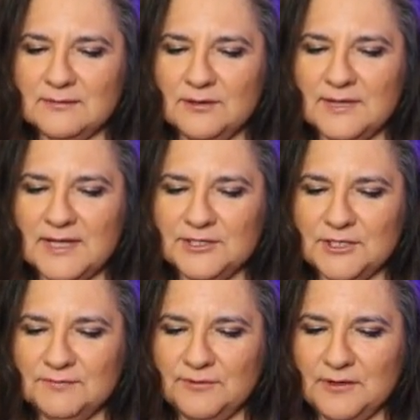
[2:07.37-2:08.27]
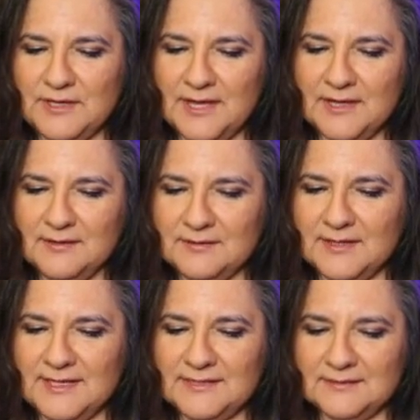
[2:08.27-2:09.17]
okay, Jennifer, yeah,
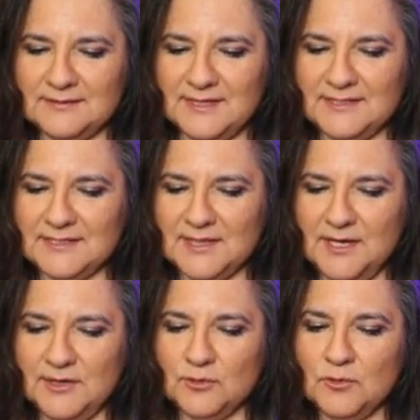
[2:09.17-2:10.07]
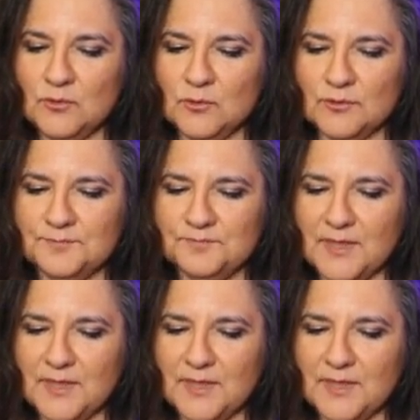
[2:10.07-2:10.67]
that that's kind of cool.